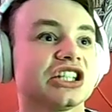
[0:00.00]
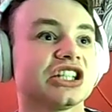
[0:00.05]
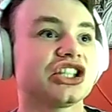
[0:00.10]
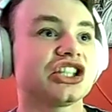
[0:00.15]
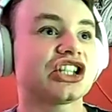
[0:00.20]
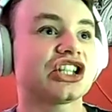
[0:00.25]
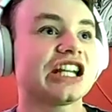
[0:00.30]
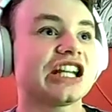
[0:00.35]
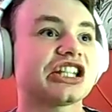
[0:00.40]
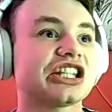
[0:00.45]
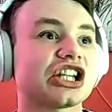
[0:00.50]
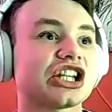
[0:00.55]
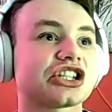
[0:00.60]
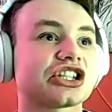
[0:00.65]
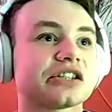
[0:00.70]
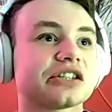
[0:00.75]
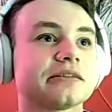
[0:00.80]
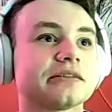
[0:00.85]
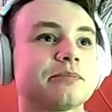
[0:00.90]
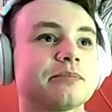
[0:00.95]
Jesus!
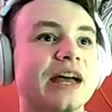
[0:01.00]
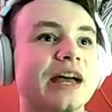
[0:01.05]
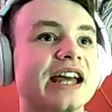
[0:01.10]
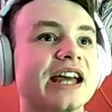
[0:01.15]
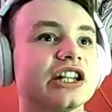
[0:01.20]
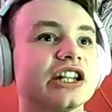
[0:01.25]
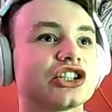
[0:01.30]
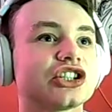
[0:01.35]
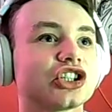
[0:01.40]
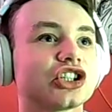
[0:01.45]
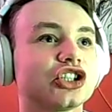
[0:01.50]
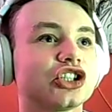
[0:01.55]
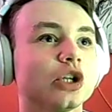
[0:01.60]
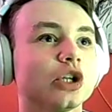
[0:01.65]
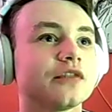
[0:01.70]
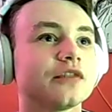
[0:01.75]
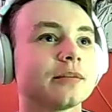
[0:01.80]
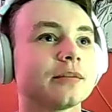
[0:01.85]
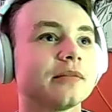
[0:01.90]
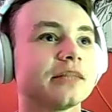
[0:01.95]
Paige, could do
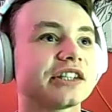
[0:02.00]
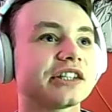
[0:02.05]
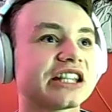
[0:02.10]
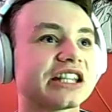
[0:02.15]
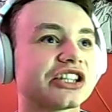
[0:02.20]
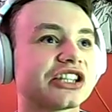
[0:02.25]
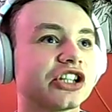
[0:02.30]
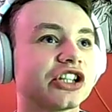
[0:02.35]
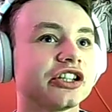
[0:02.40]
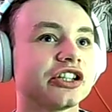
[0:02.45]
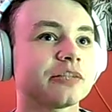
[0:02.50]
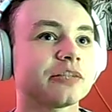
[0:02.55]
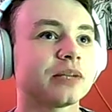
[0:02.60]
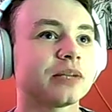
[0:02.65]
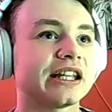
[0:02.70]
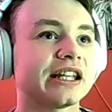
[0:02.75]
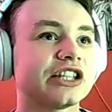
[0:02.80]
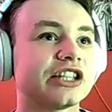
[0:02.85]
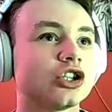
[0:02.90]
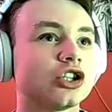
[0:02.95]
some assistance,
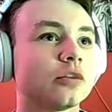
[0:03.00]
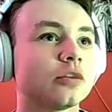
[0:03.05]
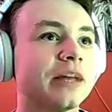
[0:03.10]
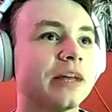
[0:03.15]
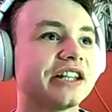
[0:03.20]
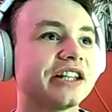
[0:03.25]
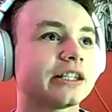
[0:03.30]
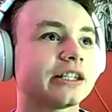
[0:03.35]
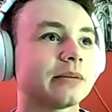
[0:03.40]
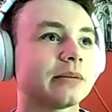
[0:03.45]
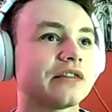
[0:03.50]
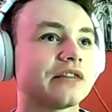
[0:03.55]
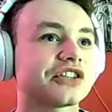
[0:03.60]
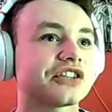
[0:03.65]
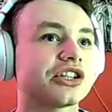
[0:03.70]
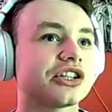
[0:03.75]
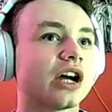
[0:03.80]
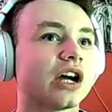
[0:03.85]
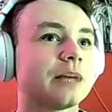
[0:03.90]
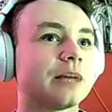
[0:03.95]
please? You're meant to be the
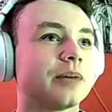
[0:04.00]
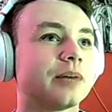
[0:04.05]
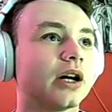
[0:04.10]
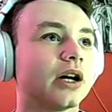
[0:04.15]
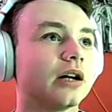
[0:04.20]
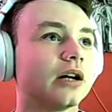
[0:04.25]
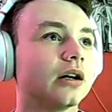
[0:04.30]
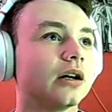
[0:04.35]
sniper.